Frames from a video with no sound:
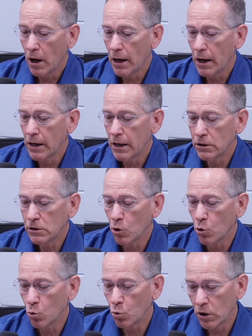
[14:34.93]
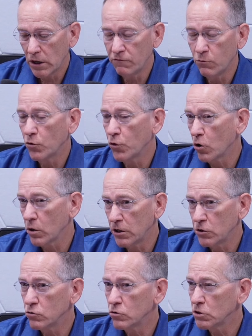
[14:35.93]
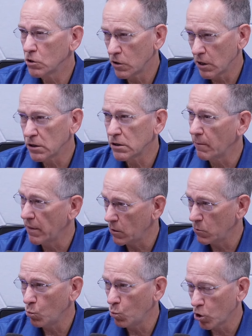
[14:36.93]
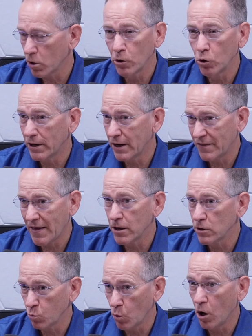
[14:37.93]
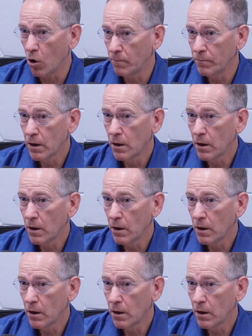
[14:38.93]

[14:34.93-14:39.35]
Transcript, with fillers: Uh, so even with our lenders, that's some of that we're going to be looking at that as well.